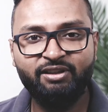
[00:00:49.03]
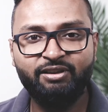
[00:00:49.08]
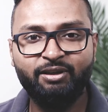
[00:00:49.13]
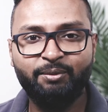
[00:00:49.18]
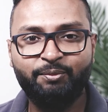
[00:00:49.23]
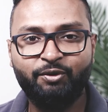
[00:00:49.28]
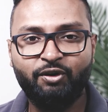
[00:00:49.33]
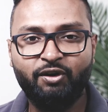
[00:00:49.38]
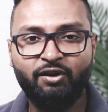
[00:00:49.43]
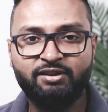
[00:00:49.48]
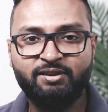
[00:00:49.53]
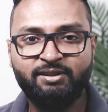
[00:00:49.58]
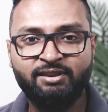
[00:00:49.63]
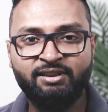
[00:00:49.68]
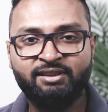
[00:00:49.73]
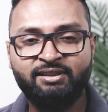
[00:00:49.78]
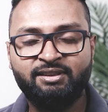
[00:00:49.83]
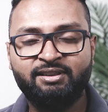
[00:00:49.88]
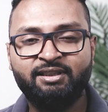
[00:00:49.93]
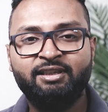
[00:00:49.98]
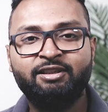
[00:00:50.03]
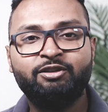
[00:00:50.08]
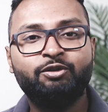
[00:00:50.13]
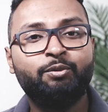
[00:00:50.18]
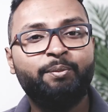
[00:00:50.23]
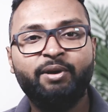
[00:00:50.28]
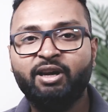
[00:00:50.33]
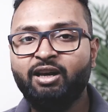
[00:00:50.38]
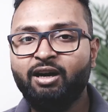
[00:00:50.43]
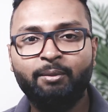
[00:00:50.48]
the process to
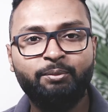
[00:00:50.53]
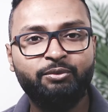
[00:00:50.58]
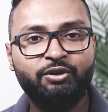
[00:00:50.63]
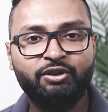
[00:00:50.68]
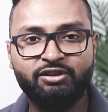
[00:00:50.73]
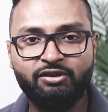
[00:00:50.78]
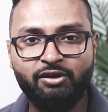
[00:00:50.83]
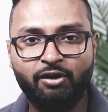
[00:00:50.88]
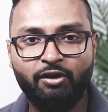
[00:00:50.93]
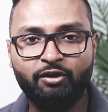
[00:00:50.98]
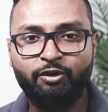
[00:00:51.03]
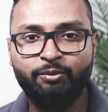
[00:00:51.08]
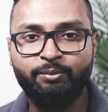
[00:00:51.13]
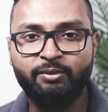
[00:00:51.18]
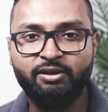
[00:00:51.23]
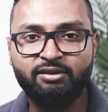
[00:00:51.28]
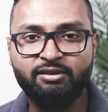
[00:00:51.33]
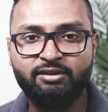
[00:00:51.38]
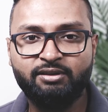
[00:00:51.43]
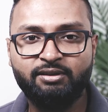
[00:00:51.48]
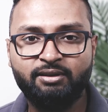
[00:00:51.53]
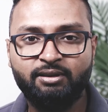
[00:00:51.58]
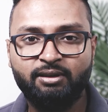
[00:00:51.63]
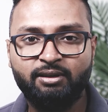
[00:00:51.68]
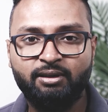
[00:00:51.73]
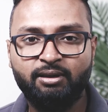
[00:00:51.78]
pick up those documents.